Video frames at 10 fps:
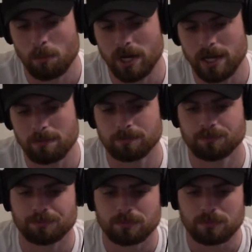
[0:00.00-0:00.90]
But
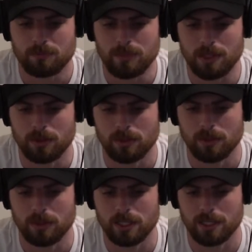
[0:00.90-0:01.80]

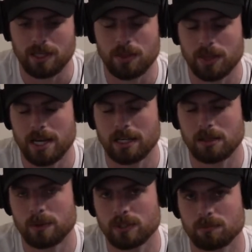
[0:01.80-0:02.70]
the key thing and
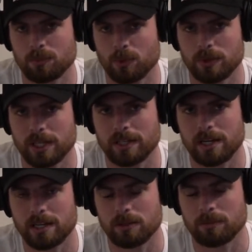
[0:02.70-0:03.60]
the most important thing that
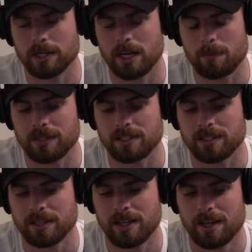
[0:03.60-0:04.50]
I need to bring up
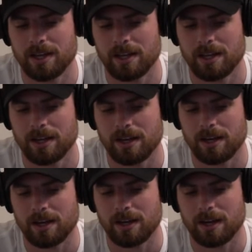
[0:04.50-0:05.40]
is
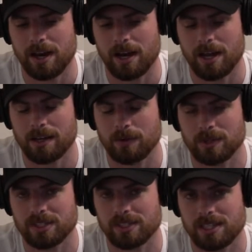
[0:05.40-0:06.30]
I
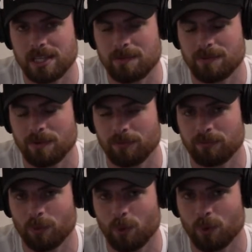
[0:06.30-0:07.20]
received
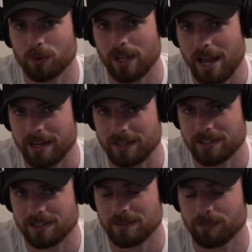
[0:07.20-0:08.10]
4
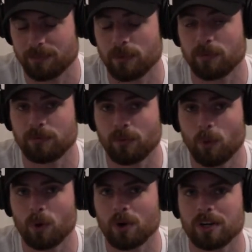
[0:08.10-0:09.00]
likes.
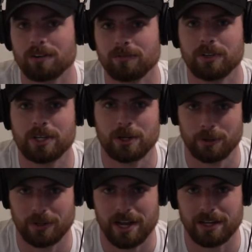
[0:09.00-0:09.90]
4
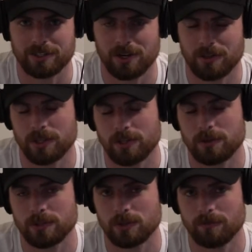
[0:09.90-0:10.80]
video likes on the
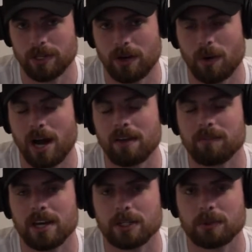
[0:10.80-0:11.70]
YouTube video.
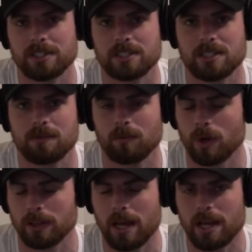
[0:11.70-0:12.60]
I've yet to receive
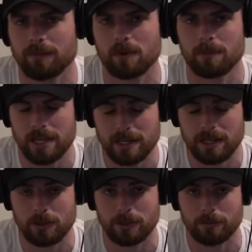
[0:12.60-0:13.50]
1 like from
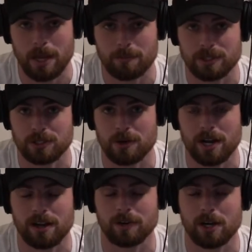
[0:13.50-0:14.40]
any other episode
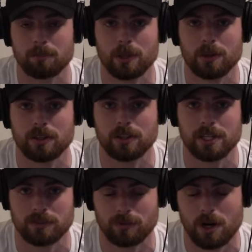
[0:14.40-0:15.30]
I've uploaded
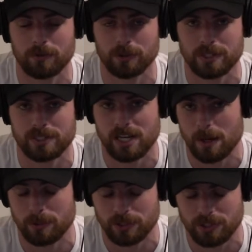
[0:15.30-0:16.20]
thus far of the Chris
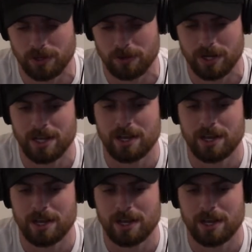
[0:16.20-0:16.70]
Seibert Show.